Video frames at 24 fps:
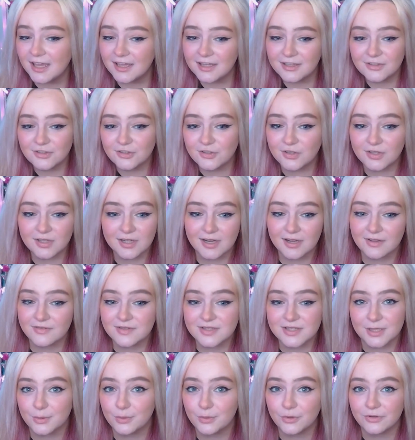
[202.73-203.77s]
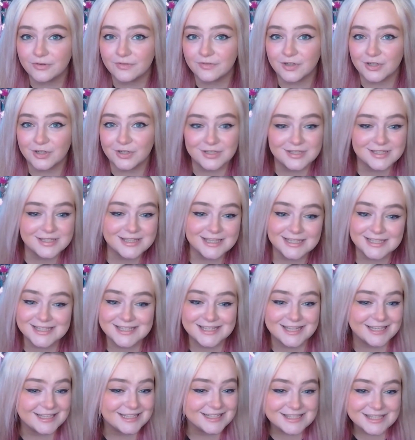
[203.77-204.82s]
you can have sleepovers. They
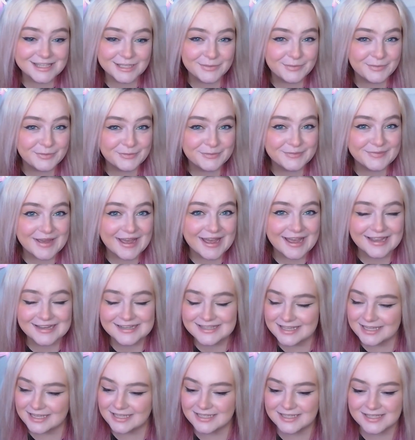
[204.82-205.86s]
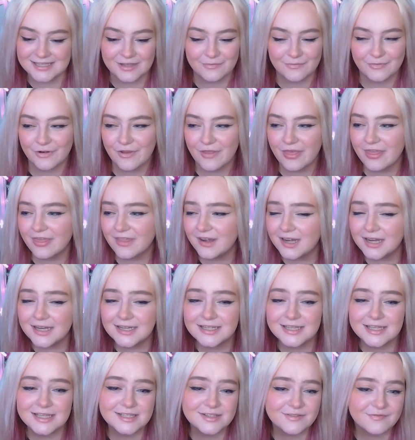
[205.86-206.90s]
stay in sleeping bags. They can stay for 3
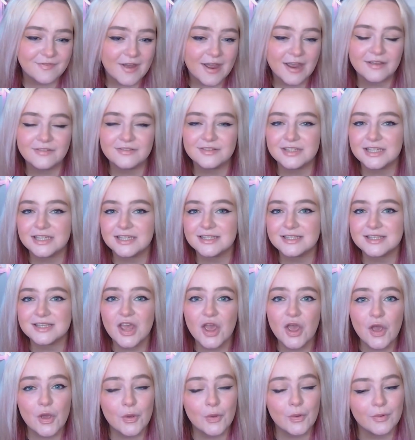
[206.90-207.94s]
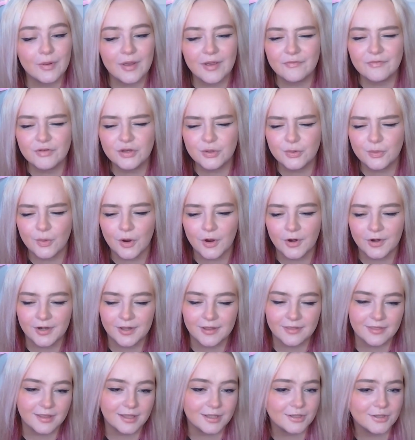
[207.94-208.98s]
days, 5 days, whoever you want. I
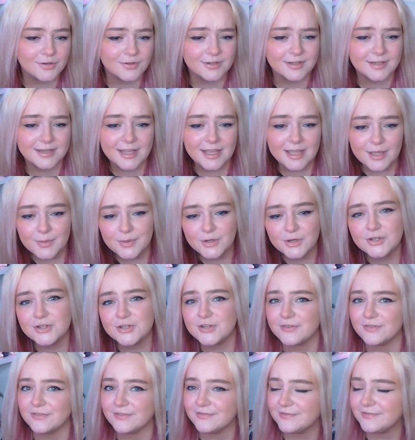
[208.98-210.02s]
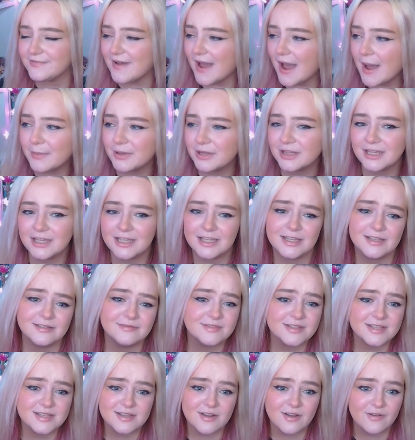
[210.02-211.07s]
think your neighbors, your family,
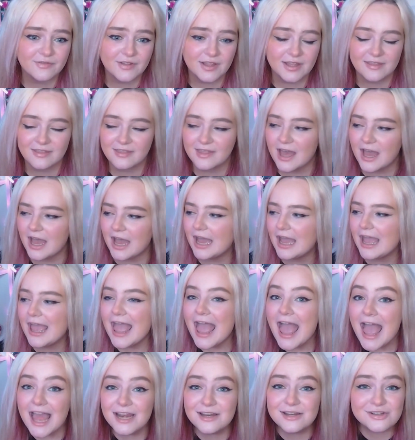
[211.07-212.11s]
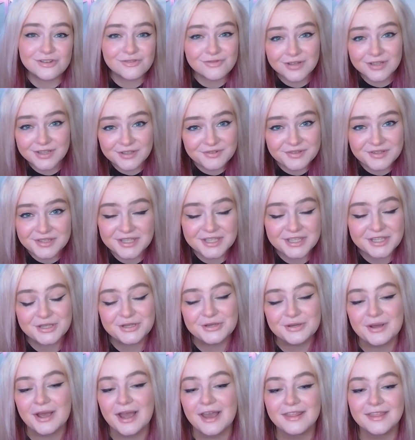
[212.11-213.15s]
stuff like that. And it's really
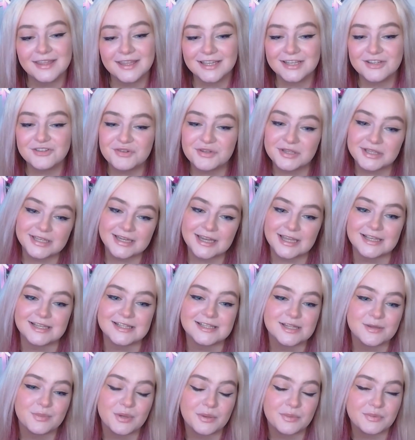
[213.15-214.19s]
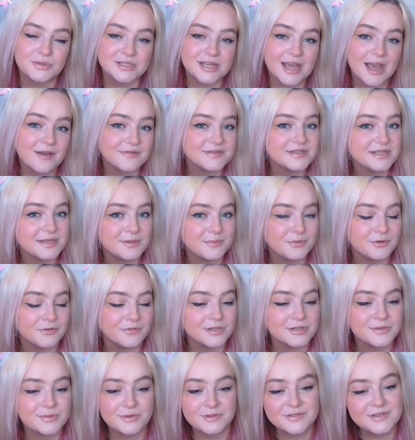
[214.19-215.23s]
cute. I think it's really nice to be able to have
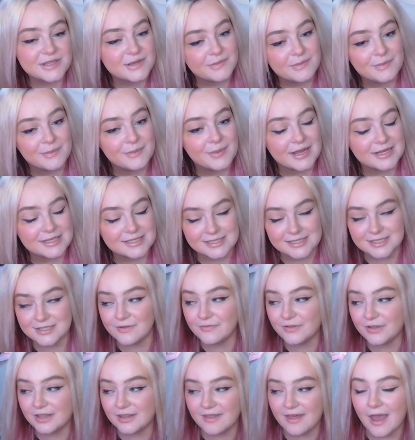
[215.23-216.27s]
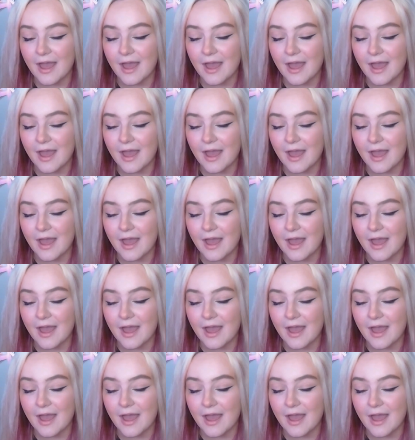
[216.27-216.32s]
sleepovers with sleeping bags and stuff like that.